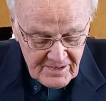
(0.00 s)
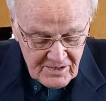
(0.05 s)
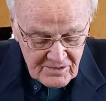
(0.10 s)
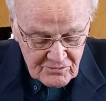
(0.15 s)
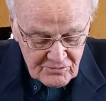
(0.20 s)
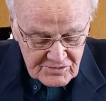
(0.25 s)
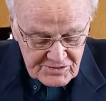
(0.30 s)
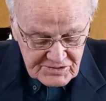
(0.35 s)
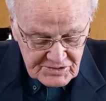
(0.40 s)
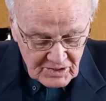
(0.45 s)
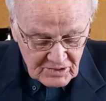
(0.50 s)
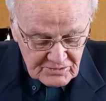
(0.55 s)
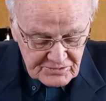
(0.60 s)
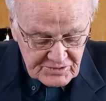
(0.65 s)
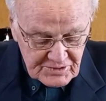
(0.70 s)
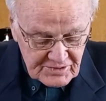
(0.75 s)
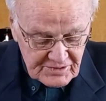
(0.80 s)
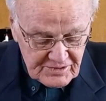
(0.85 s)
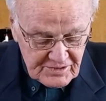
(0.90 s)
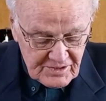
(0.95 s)

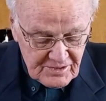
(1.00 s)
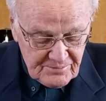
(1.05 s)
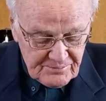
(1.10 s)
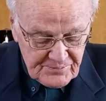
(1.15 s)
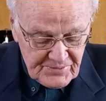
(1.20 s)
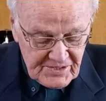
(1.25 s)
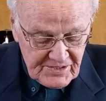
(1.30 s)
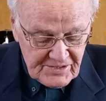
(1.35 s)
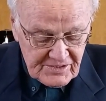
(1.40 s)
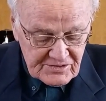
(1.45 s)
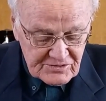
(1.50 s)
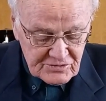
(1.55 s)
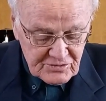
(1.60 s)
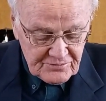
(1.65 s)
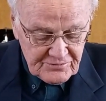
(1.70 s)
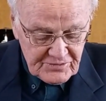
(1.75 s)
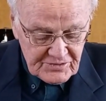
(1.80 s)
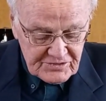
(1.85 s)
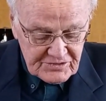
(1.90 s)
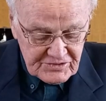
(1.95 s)
resulting in the obedience
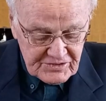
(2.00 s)
of the